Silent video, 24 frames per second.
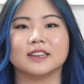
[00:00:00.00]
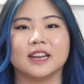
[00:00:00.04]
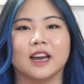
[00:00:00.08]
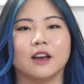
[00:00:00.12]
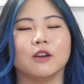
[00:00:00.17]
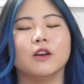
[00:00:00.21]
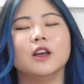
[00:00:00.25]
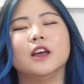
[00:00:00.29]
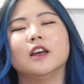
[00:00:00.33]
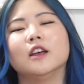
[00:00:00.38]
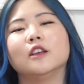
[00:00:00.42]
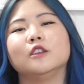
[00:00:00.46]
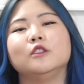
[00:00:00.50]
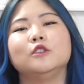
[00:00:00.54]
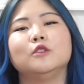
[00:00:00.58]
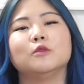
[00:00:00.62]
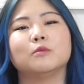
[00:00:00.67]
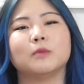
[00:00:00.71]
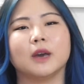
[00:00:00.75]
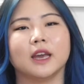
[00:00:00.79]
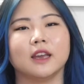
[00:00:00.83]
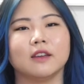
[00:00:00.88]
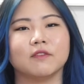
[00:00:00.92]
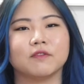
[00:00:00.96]
Now, you
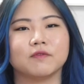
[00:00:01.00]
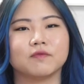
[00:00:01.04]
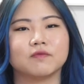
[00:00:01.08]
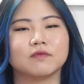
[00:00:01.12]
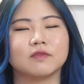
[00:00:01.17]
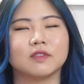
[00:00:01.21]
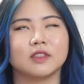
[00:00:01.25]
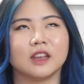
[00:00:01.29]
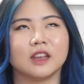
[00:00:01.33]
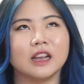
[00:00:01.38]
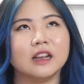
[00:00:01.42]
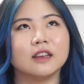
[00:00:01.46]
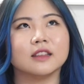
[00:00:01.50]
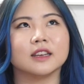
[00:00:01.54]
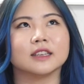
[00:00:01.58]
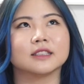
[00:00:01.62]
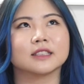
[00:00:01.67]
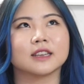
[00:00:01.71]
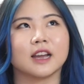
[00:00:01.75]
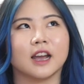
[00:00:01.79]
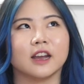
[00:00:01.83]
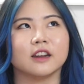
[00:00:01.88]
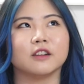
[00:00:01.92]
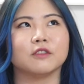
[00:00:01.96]
might think
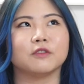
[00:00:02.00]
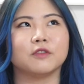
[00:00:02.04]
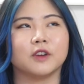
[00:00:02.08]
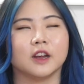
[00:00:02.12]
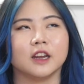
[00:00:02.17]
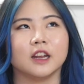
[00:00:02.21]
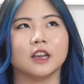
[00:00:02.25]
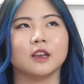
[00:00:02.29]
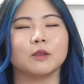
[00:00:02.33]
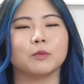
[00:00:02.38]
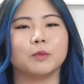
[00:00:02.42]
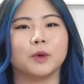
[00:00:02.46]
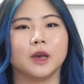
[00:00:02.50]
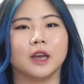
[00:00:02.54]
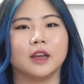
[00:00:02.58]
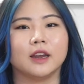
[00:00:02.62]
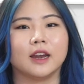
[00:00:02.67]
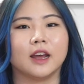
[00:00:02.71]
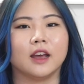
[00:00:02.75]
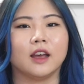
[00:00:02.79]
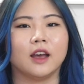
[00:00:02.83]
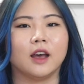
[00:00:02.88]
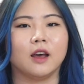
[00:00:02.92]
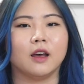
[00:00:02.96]
that's kind of funny, but
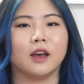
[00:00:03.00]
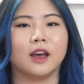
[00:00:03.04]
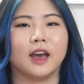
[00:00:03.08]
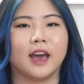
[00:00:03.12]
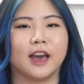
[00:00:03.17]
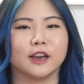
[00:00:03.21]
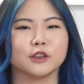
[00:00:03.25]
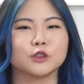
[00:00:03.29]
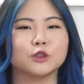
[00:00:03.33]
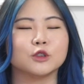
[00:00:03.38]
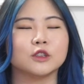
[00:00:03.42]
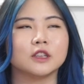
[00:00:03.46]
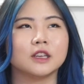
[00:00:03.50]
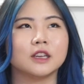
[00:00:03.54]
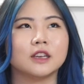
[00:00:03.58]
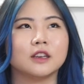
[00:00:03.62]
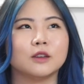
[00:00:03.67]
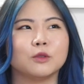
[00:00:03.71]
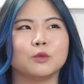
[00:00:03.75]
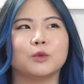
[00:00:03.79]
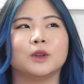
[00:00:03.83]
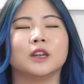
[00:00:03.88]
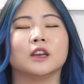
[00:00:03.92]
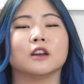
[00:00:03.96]

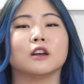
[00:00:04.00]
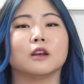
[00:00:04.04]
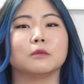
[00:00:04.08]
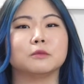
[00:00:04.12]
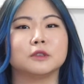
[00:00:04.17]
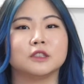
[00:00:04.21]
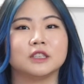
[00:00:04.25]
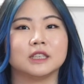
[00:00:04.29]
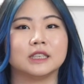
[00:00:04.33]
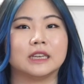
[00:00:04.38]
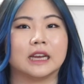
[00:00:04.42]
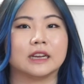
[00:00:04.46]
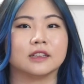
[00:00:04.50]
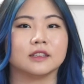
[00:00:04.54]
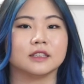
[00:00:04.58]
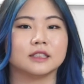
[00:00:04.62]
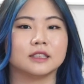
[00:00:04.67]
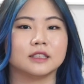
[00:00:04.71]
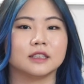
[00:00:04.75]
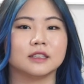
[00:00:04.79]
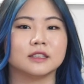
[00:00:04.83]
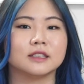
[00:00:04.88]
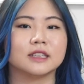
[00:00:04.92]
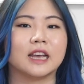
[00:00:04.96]
Actually, when it comes to
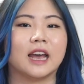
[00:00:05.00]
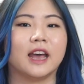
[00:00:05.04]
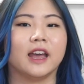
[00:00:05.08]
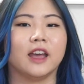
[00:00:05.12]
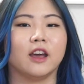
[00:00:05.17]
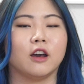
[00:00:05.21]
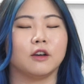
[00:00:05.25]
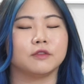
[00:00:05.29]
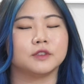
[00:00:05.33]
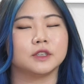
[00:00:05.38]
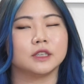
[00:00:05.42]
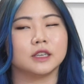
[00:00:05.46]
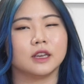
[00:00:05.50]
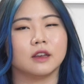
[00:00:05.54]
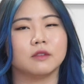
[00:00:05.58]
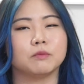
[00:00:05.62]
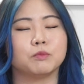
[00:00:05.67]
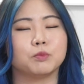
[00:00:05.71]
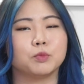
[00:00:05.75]
necklaces, I often get